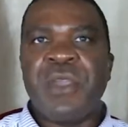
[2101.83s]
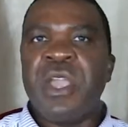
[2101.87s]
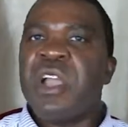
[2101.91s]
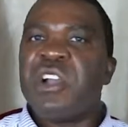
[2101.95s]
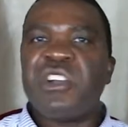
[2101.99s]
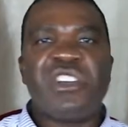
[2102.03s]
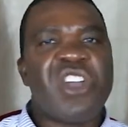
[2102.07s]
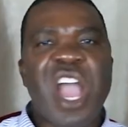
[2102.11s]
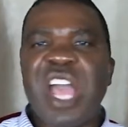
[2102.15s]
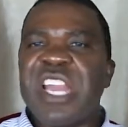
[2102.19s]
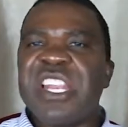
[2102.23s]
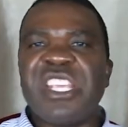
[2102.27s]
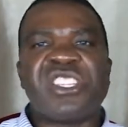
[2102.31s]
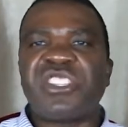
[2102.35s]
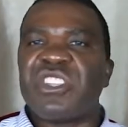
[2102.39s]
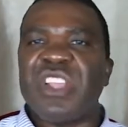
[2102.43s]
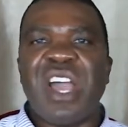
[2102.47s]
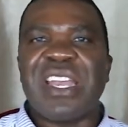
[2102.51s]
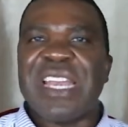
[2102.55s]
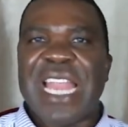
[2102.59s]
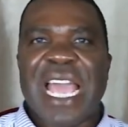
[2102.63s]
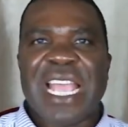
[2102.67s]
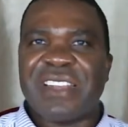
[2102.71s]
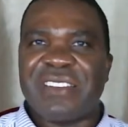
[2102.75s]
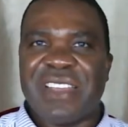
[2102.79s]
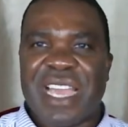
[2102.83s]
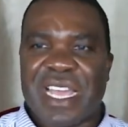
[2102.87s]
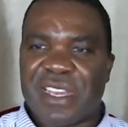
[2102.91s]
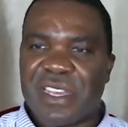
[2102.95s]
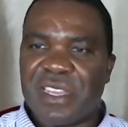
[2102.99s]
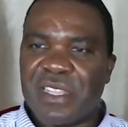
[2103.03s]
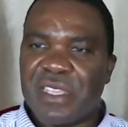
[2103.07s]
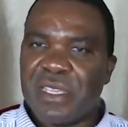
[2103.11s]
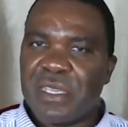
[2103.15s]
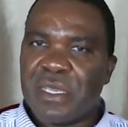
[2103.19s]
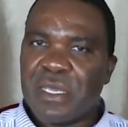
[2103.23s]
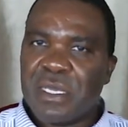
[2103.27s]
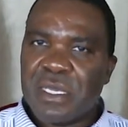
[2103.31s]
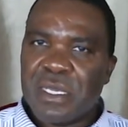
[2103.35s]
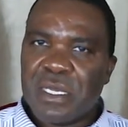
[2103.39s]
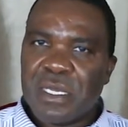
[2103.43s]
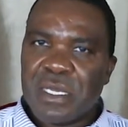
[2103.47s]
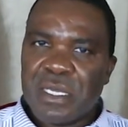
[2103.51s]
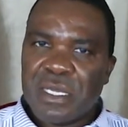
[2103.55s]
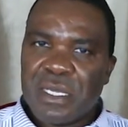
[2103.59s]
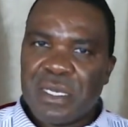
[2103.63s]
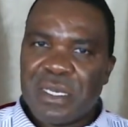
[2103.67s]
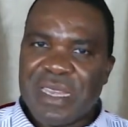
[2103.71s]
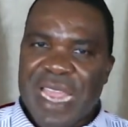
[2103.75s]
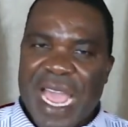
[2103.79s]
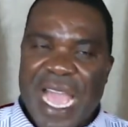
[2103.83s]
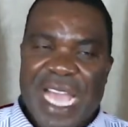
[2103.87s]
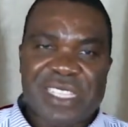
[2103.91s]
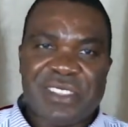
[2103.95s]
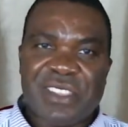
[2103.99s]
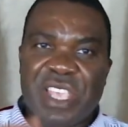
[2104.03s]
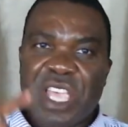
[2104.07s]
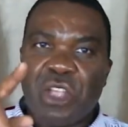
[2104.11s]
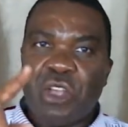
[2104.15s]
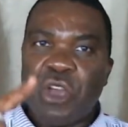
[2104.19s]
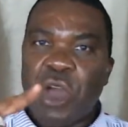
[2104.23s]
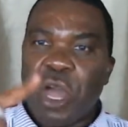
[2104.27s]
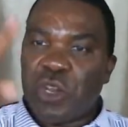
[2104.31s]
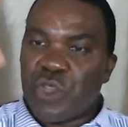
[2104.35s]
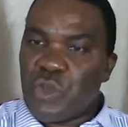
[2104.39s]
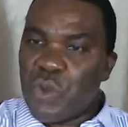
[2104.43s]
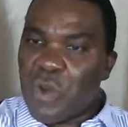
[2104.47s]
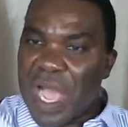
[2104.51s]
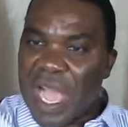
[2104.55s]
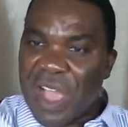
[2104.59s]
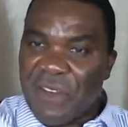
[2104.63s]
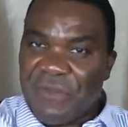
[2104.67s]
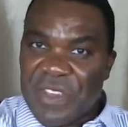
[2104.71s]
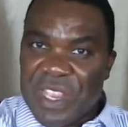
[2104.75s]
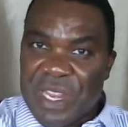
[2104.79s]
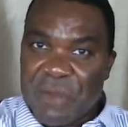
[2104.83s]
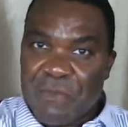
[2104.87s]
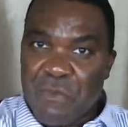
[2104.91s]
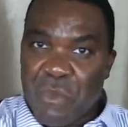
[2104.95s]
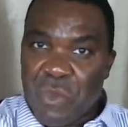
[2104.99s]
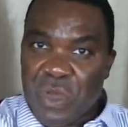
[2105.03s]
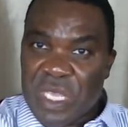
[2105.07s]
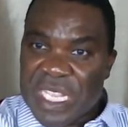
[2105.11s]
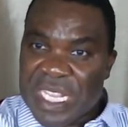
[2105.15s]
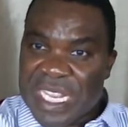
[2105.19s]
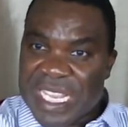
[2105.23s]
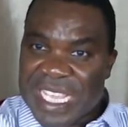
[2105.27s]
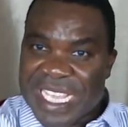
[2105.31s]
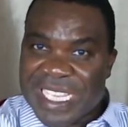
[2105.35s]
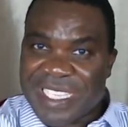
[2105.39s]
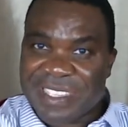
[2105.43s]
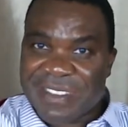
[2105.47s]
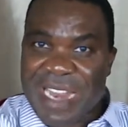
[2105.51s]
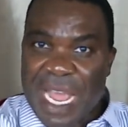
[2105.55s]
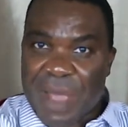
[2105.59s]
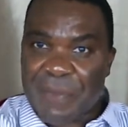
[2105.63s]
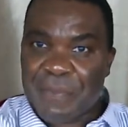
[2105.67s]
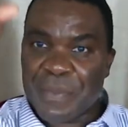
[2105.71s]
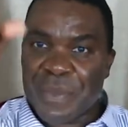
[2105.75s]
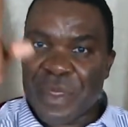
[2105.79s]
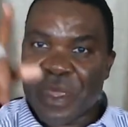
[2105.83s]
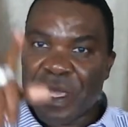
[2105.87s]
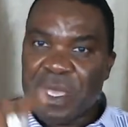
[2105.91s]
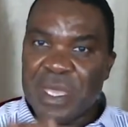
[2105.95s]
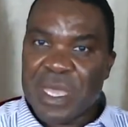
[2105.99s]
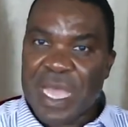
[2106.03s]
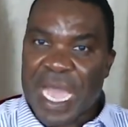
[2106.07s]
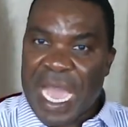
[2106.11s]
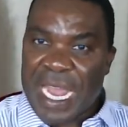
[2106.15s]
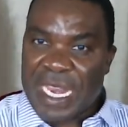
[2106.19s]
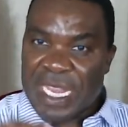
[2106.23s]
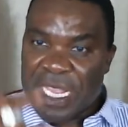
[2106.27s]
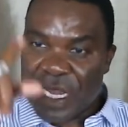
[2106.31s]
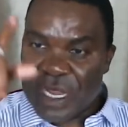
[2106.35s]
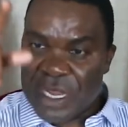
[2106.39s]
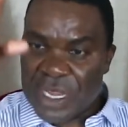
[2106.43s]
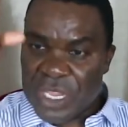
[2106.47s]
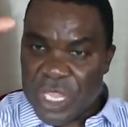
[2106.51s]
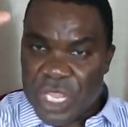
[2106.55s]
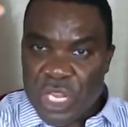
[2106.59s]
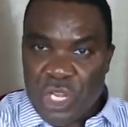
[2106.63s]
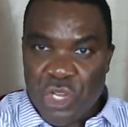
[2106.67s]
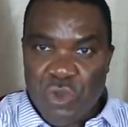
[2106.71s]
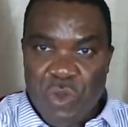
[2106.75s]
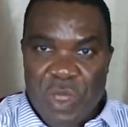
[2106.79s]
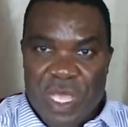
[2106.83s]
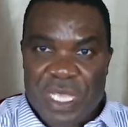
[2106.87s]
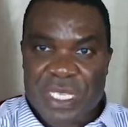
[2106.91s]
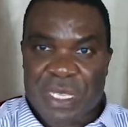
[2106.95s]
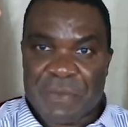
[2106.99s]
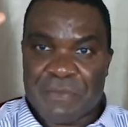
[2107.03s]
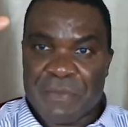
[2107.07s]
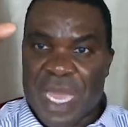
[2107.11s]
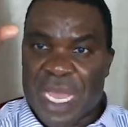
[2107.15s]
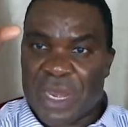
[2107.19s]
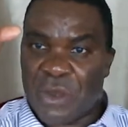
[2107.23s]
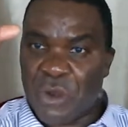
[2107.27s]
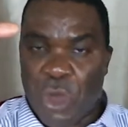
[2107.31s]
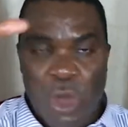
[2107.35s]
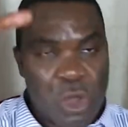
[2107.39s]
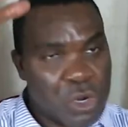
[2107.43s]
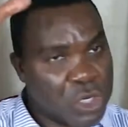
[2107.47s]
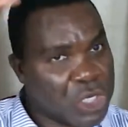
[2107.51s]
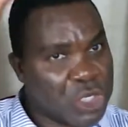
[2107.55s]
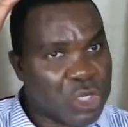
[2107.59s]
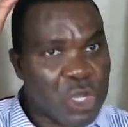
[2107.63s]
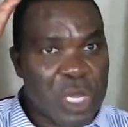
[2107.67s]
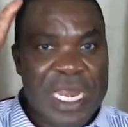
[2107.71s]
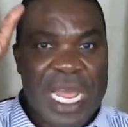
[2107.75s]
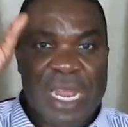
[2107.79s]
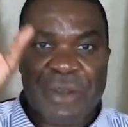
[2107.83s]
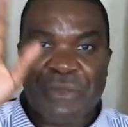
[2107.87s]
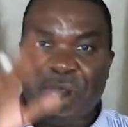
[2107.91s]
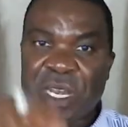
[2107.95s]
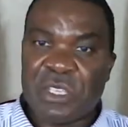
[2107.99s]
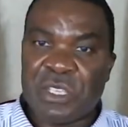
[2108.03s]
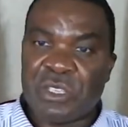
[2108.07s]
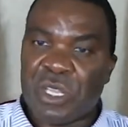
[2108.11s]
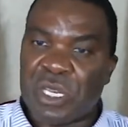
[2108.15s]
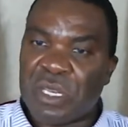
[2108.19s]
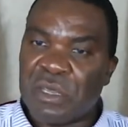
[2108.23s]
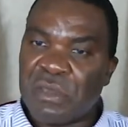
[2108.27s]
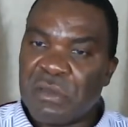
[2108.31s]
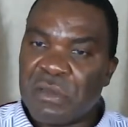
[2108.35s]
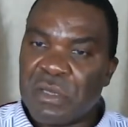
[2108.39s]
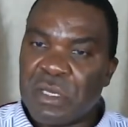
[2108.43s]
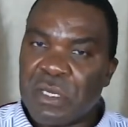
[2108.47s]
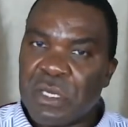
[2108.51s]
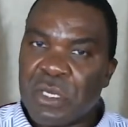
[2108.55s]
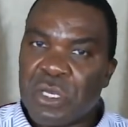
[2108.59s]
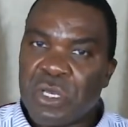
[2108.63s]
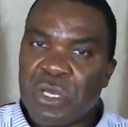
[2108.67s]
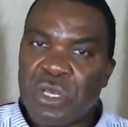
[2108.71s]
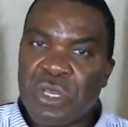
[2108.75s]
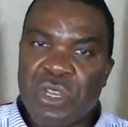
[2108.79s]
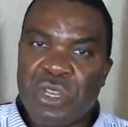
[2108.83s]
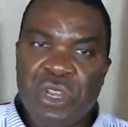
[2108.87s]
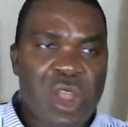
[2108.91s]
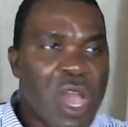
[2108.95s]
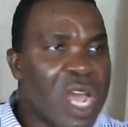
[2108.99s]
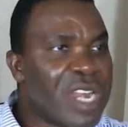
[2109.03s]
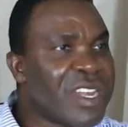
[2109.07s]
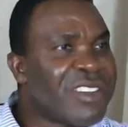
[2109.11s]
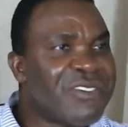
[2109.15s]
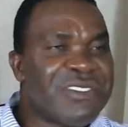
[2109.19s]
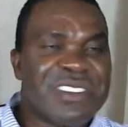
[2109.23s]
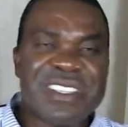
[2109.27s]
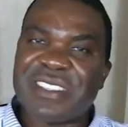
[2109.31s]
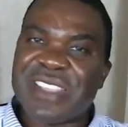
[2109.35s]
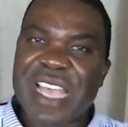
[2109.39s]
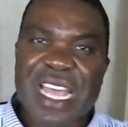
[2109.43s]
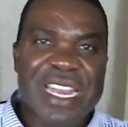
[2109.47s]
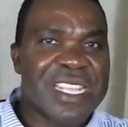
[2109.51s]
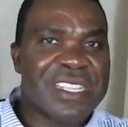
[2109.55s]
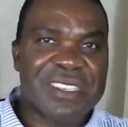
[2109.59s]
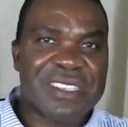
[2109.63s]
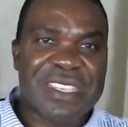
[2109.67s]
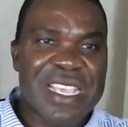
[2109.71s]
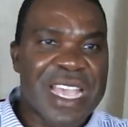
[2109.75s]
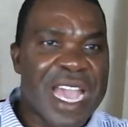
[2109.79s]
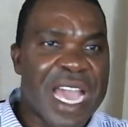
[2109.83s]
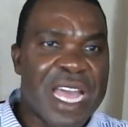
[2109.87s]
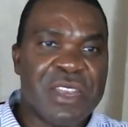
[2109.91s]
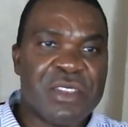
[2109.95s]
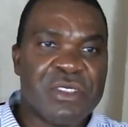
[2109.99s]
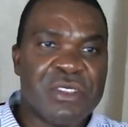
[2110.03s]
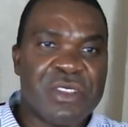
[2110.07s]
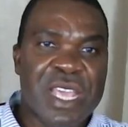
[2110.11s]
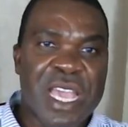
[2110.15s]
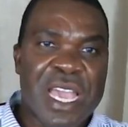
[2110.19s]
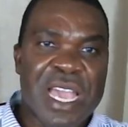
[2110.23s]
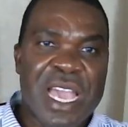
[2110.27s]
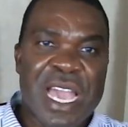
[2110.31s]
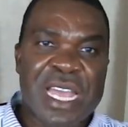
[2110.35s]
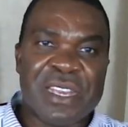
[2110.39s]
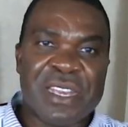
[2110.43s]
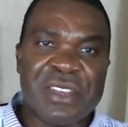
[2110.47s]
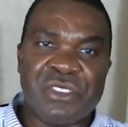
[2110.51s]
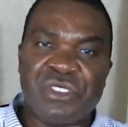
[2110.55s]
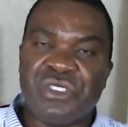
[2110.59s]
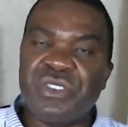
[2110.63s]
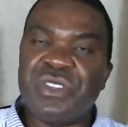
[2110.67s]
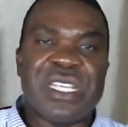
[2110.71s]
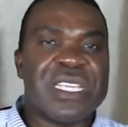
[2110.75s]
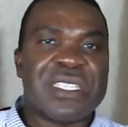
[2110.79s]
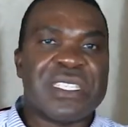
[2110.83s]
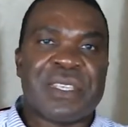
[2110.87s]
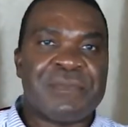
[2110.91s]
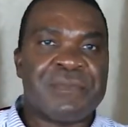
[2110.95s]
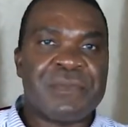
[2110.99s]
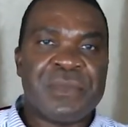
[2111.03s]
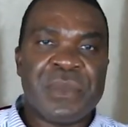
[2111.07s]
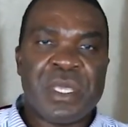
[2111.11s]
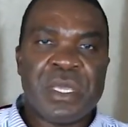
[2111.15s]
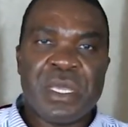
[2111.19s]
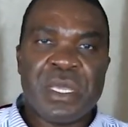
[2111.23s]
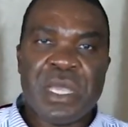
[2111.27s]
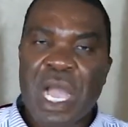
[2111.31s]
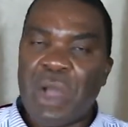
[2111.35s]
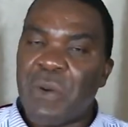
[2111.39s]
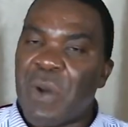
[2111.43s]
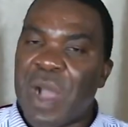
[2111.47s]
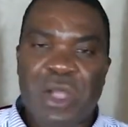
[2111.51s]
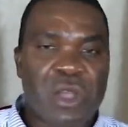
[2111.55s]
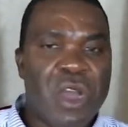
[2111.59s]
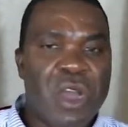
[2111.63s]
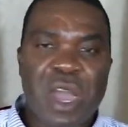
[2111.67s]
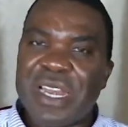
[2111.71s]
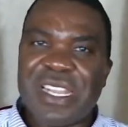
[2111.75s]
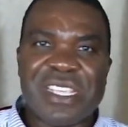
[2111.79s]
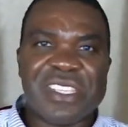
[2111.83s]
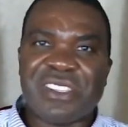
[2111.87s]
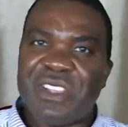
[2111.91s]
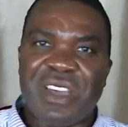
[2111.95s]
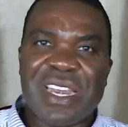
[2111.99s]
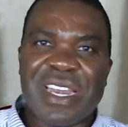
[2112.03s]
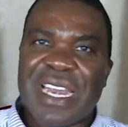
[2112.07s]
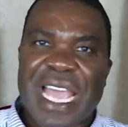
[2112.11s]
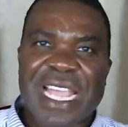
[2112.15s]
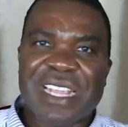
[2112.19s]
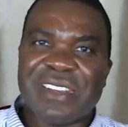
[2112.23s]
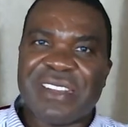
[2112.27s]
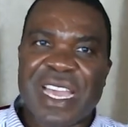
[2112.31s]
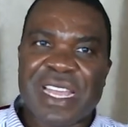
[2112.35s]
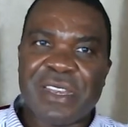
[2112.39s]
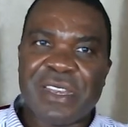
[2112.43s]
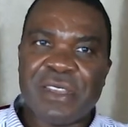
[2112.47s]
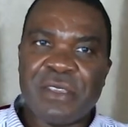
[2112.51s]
God is not like that. That's the God you have in, in Islam and in Hinduism and all this other religion, not Christianity and uh, and Judaism. Our God is not like that.